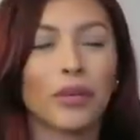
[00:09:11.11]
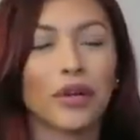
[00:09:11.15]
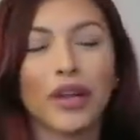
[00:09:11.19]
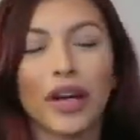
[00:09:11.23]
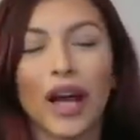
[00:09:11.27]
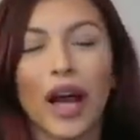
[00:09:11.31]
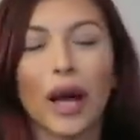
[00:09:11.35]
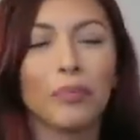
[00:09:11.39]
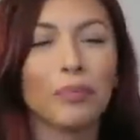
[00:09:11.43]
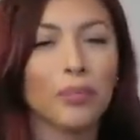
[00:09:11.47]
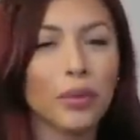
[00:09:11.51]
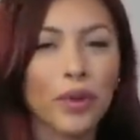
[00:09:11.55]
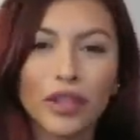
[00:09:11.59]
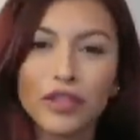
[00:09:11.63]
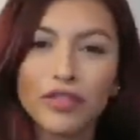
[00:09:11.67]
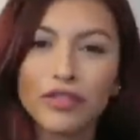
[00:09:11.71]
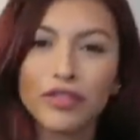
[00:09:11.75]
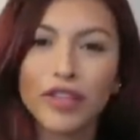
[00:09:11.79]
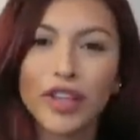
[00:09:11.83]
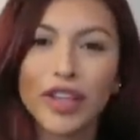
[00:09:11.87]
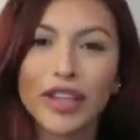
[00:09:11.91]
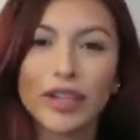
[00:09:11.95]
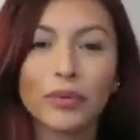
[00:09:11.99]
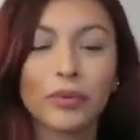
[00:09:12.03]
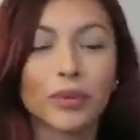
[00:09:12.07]
We're not
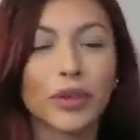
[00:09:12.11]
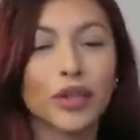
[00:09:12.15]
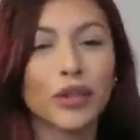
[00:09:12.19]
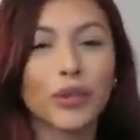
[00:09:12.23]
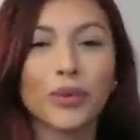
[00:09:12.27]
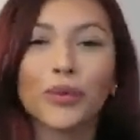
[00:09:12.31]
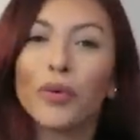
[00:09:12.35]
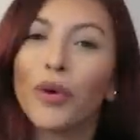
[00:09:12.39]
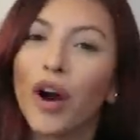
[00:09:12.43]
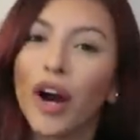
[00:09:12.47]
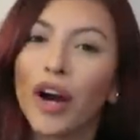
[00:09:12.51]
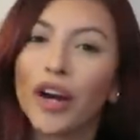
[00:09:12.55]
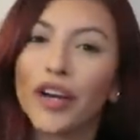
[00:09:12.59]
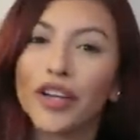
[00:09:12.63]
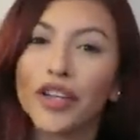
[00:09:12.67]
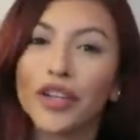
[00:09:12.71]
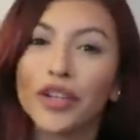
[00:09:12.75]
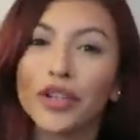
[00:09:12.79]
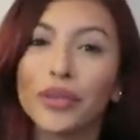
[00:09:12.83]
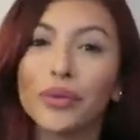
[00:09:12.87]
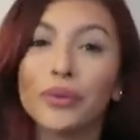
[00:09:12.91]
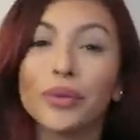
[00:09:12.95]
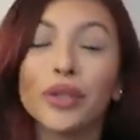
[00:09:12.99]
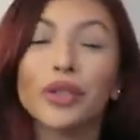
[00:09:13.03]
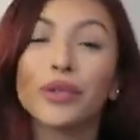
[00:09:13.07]
perfect. We do
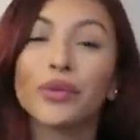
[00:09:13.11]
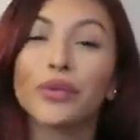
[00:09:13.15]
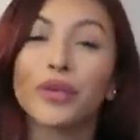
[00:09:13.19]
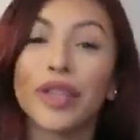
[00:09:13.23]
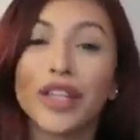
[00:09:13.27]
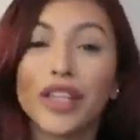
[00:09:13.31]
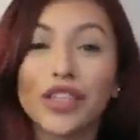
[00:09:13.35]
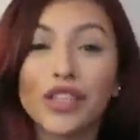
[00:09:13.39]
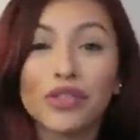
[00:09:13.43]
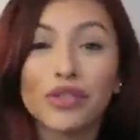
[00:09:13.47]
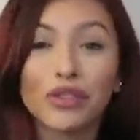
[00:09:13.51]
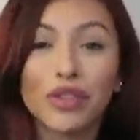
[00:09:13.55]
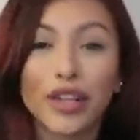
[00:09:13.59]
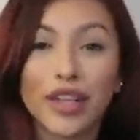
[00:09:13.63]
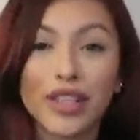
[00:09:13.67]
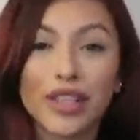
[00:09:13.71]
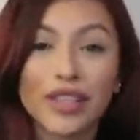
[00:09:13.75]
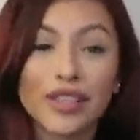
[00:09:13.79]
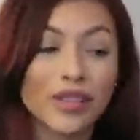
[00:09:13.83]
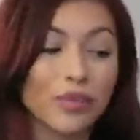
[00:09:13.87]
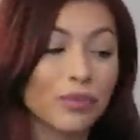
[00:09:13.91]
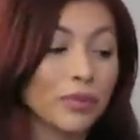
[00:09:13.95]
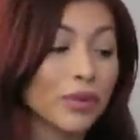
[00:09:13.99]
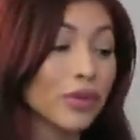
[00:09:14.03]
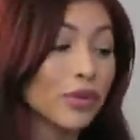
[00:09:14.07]
argue. We do get
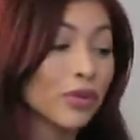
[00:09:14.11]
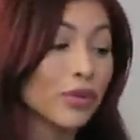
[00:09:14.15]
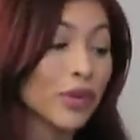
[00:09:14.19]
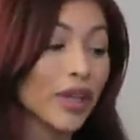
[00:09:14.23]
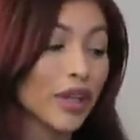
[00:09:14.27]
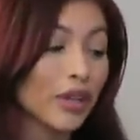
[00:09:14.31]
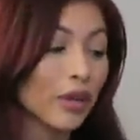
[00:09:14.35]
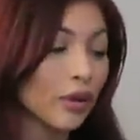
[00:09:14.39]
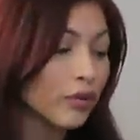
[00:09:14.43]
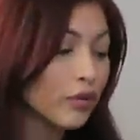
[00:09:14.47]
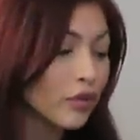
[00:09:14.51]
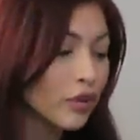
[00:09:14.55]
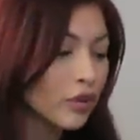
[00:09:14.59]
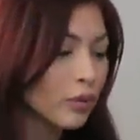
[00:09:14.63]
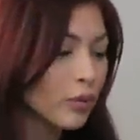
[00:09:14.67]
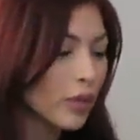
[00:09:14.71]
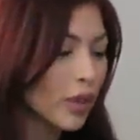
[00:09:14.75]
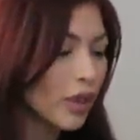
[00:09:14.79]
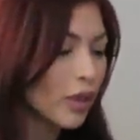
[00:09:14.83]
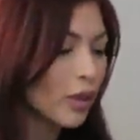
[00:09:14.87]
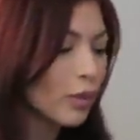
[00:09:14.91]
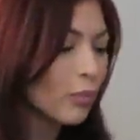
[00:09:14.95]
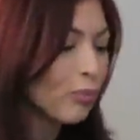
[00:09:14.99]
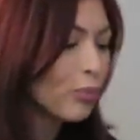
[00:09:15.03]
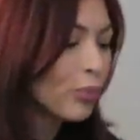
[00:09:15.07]
stressed. We do get
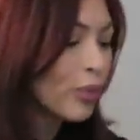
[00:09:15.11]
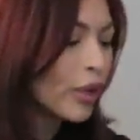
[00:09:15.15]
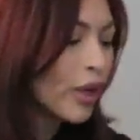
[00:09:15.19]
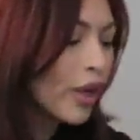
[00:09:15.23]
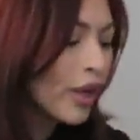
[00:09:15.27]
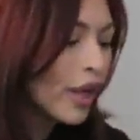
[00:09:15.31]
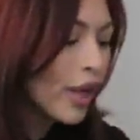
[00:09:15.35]
overwhelmed.